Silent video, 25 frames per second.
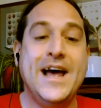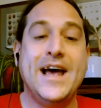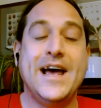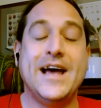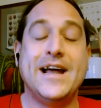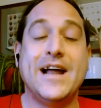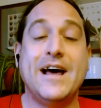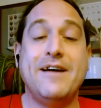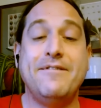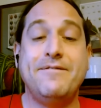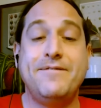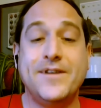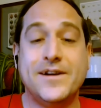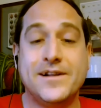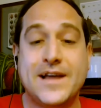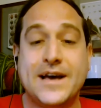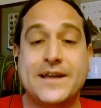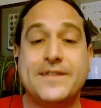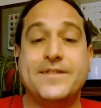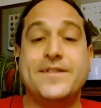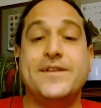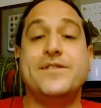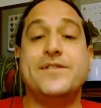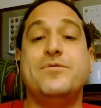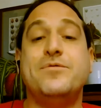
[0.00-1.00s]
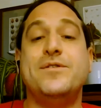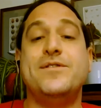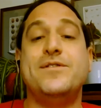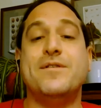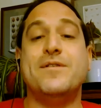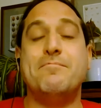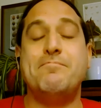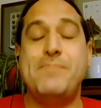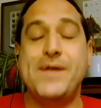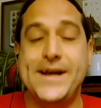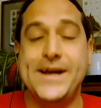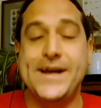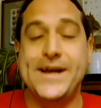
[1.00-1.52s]
And I feel like was a
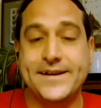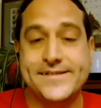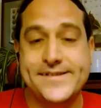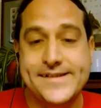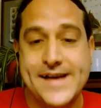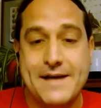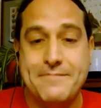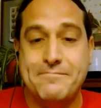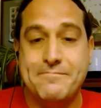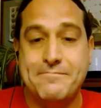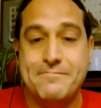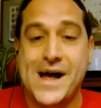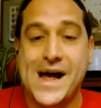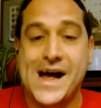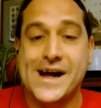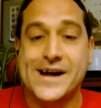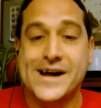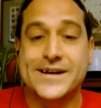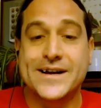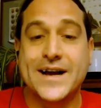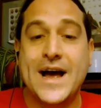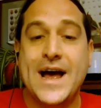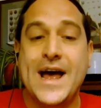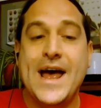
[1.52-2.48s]
big setback.